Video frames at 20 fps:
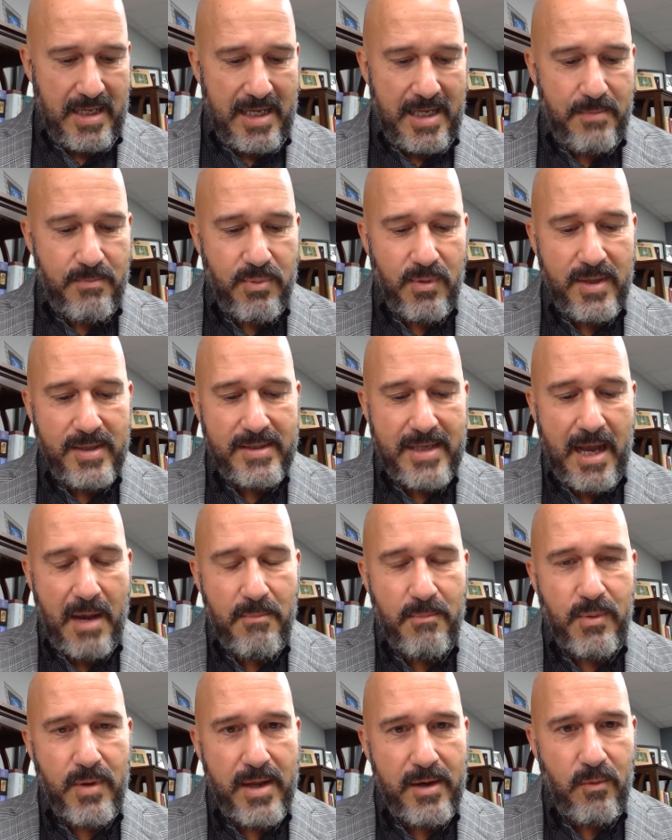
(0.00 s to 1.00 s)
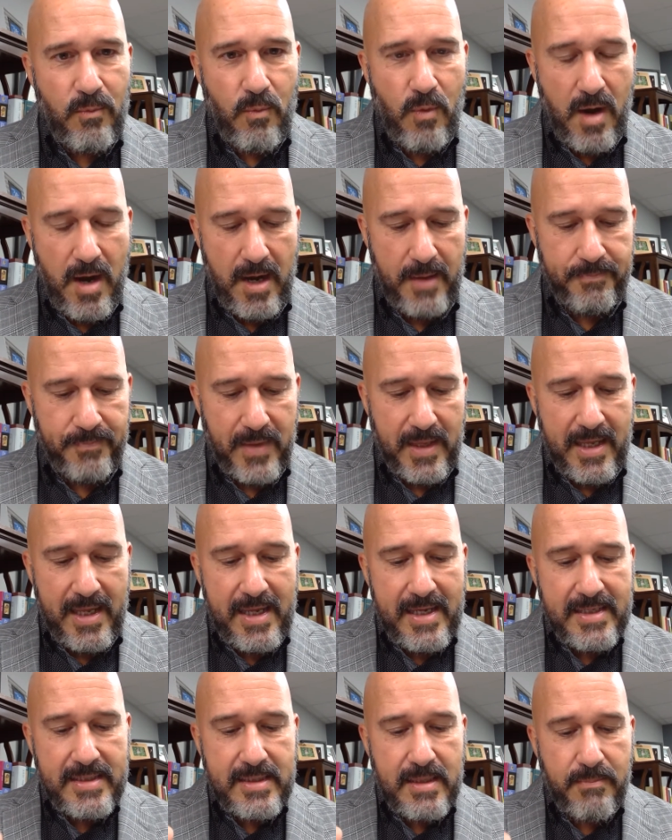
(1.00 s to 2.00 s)
He brings out bread and wine.
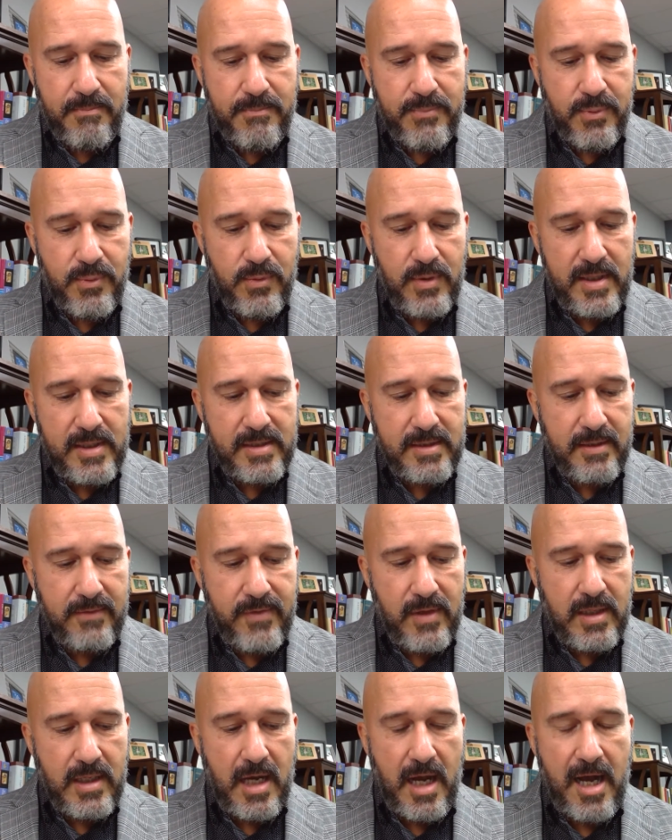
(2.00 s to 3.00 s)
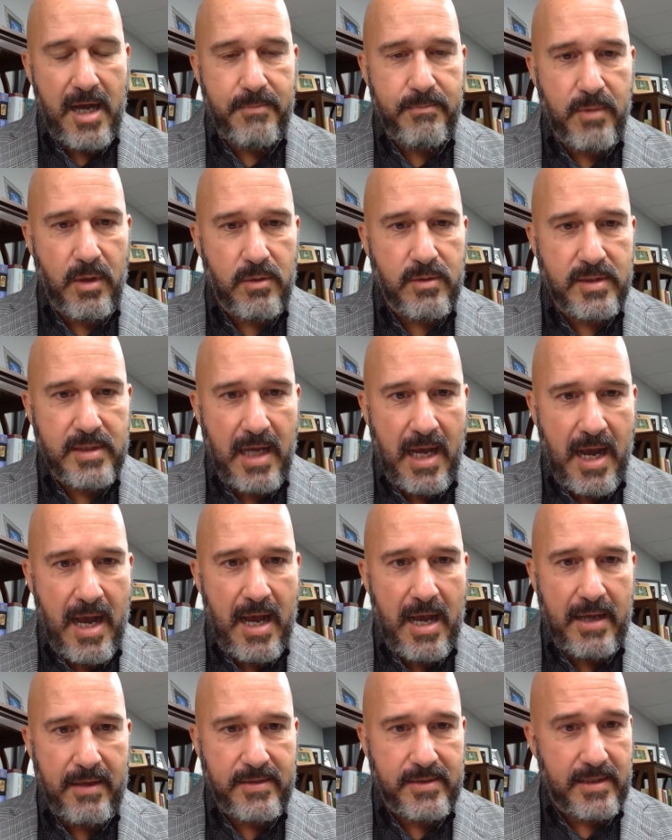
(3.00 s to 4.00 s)
He is the priest of the God Most High,